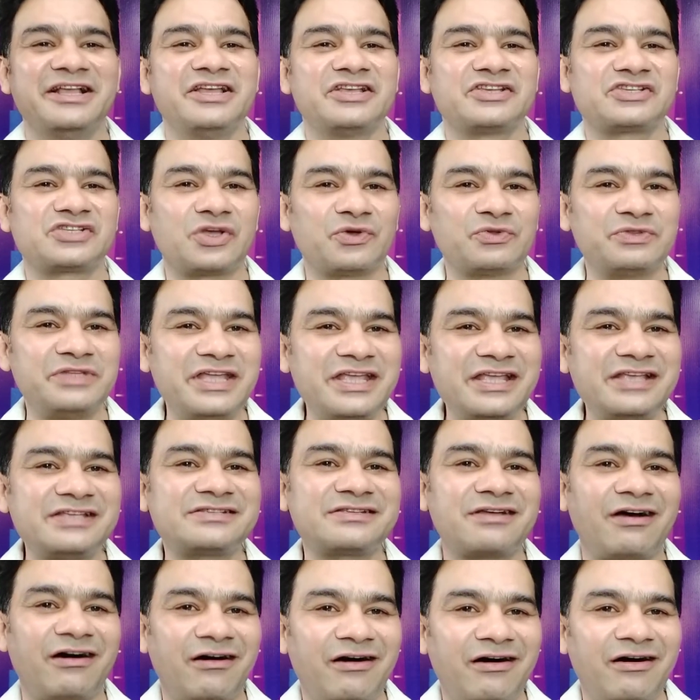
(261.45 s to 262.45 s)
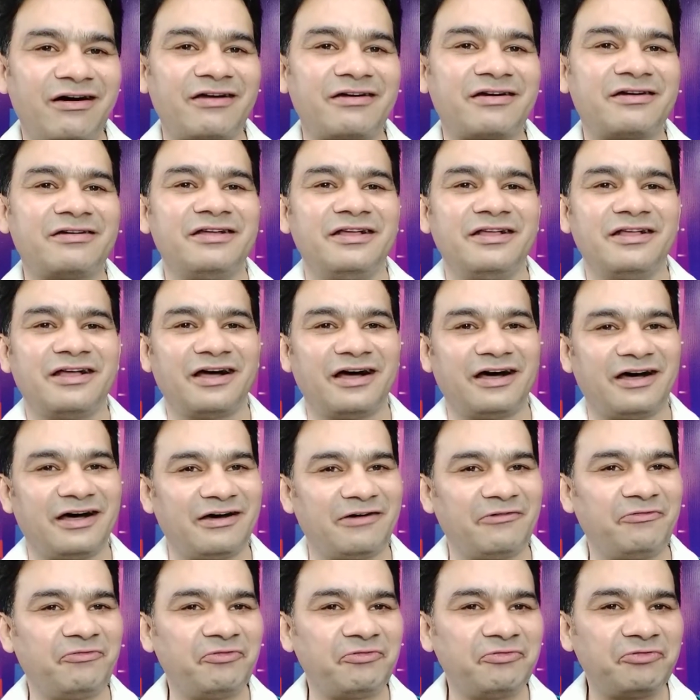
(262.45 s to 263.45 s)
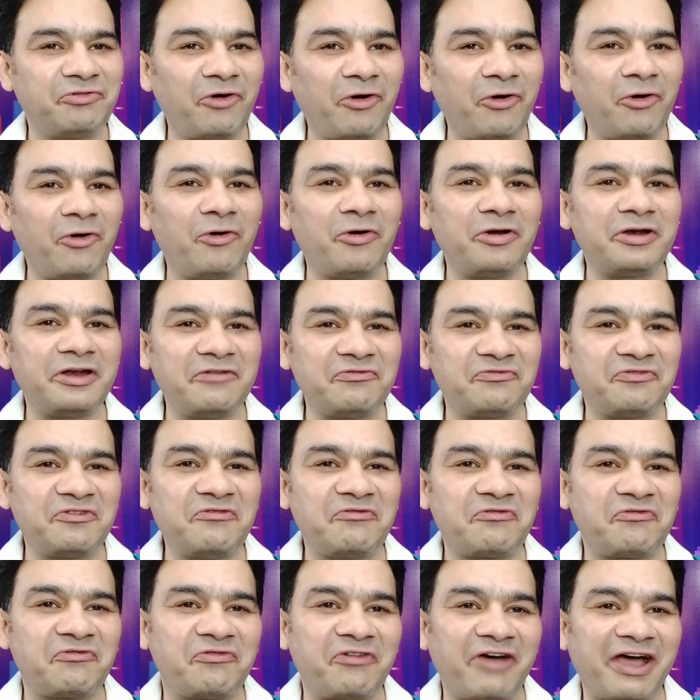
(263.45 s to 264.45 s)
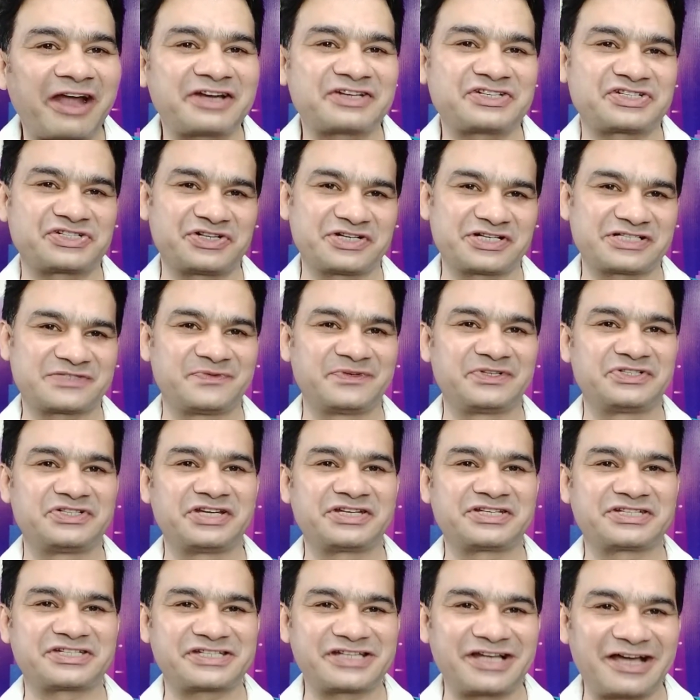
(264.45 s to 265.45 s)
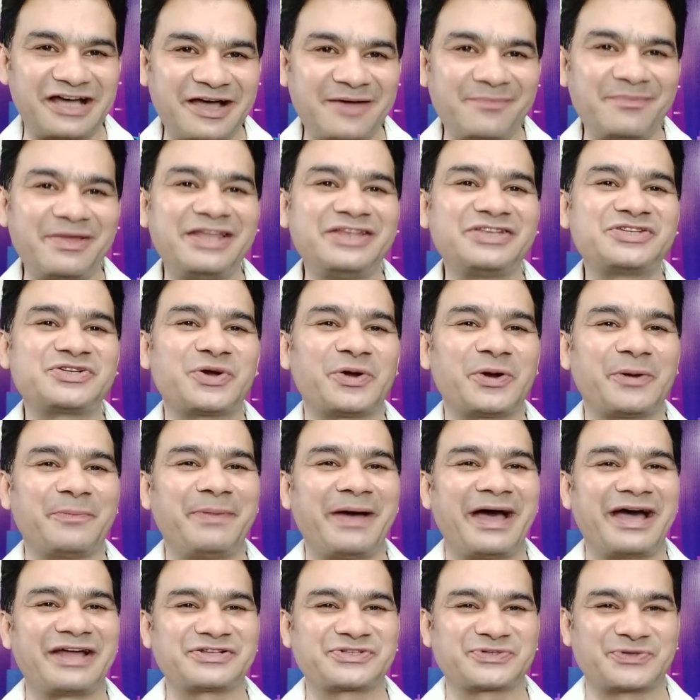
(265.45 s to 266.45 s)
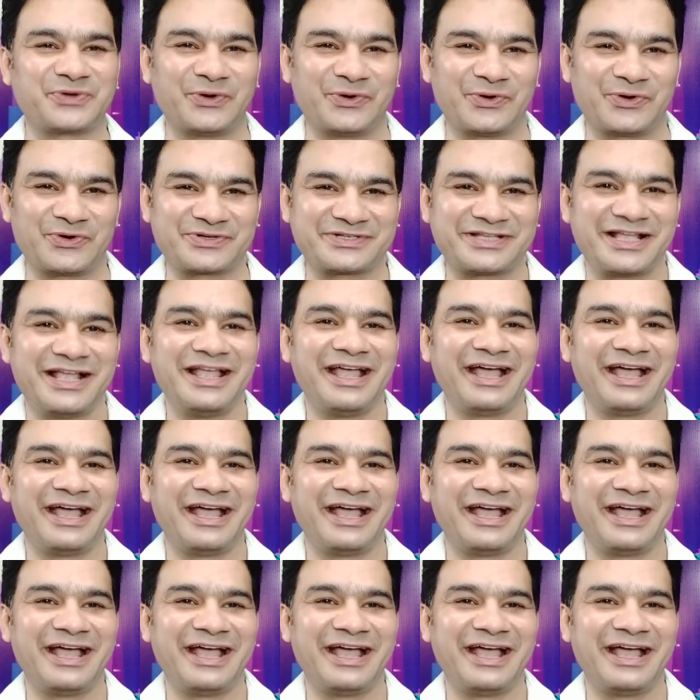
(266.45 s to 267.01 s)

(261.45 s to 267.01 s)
So these are 4 different factors which determine your band scores,